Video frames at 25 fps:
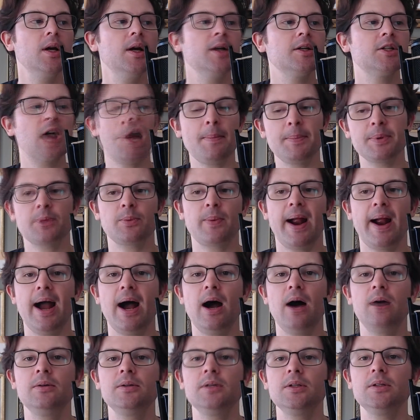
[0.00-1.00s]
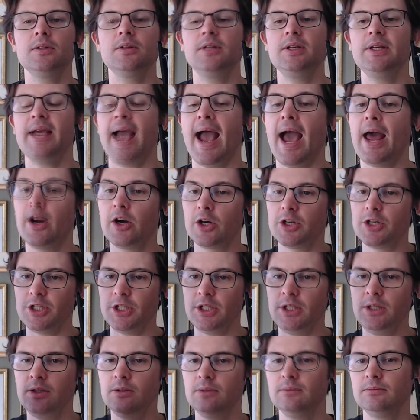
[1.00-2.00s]
top of the round, the
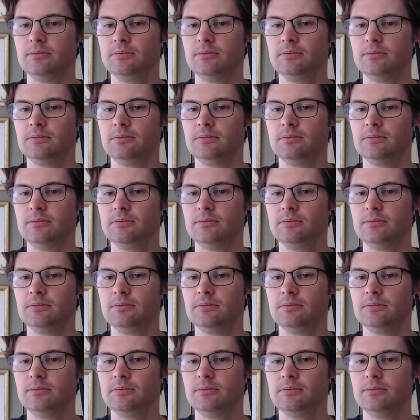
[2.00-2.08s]
energy